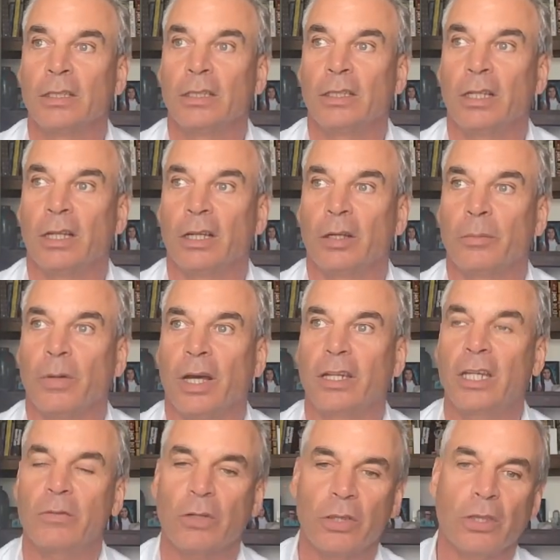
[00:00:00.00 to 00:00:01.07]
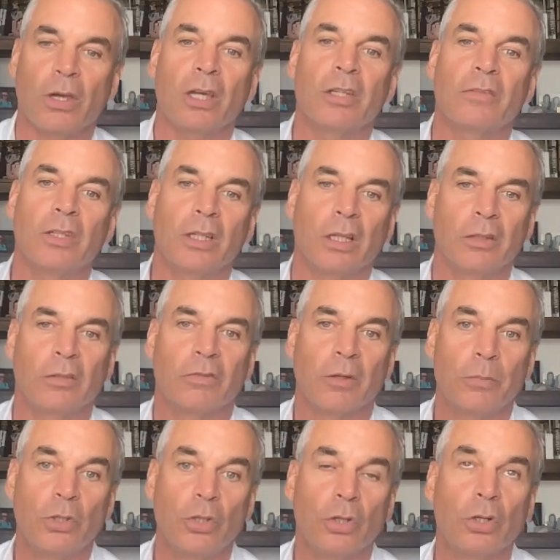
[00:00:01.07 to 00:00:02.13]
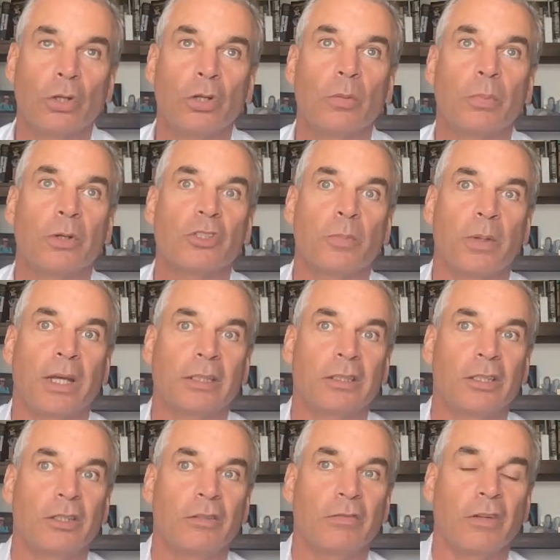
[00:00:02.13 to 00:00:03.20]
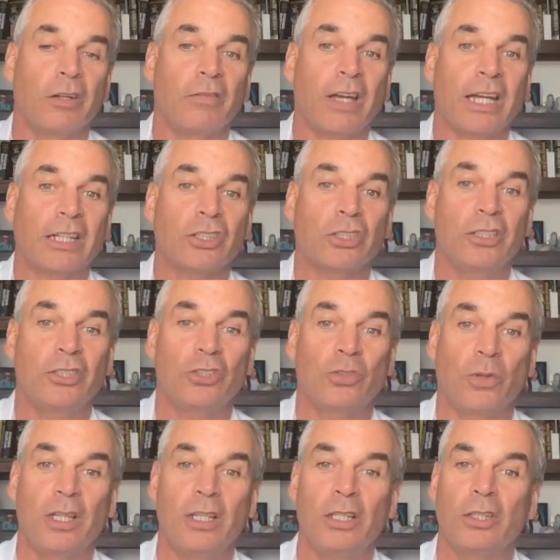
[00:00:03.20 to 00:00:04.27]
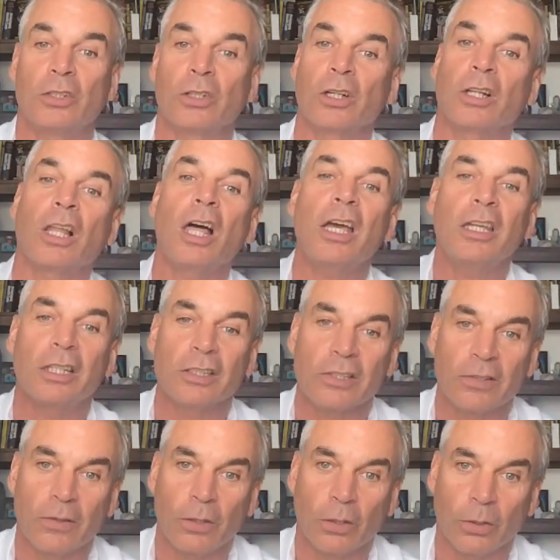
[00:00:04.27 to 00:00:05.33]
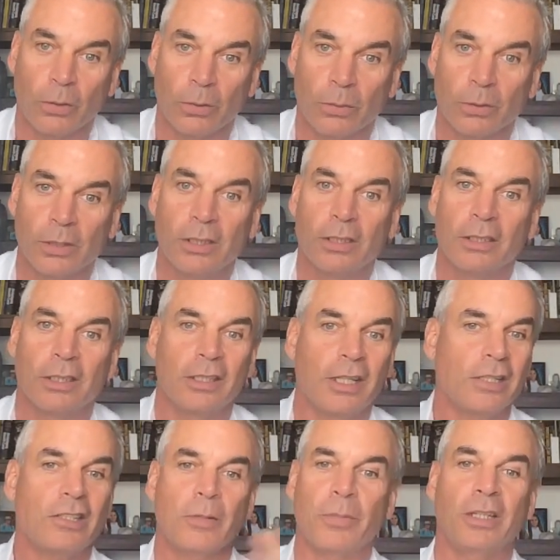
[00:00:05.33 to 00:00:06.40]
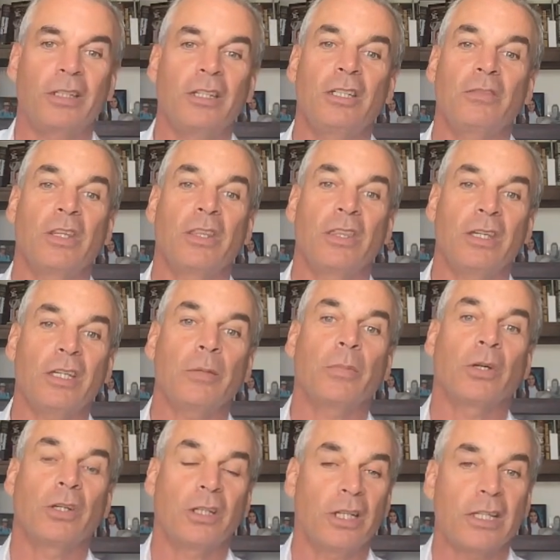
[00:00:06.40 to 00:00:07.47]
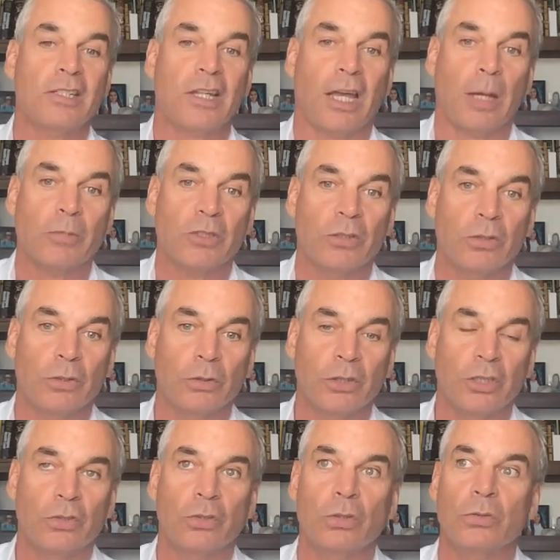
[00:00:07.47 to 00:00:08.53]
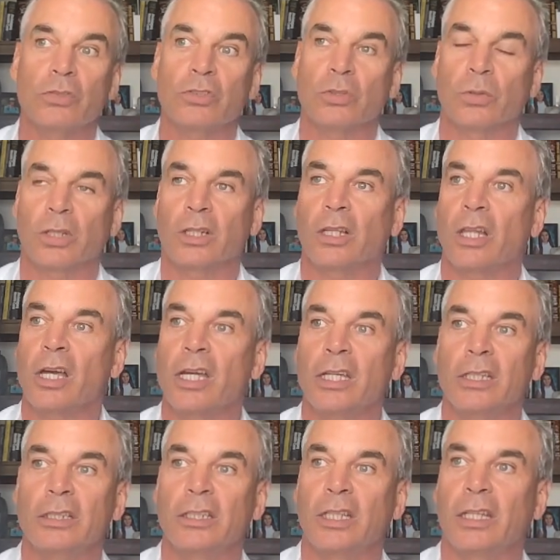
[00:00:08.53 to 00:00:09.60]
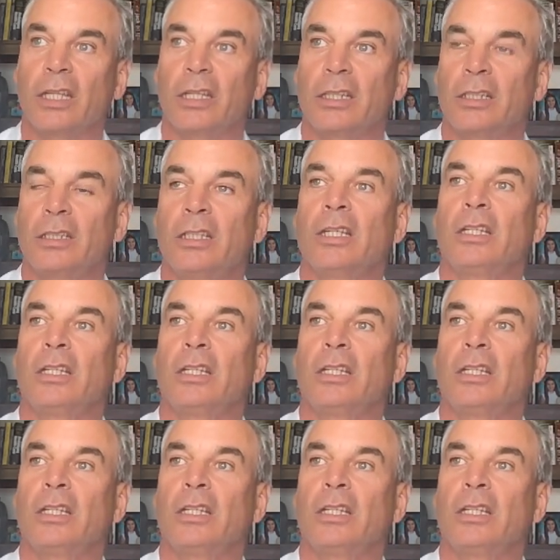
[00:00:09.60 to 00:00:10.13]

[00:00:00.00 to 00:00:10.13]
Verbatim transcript: um, I never thought of it uh, from your perspective of actually training your clients, though. That's something I didn't even think about, and that's absolutely true. So a client can